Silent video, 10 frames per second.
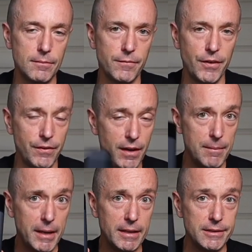58
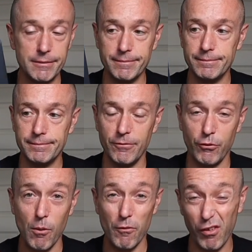minutes
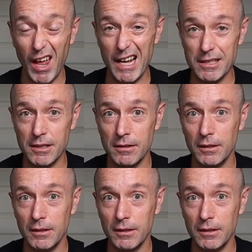from flat,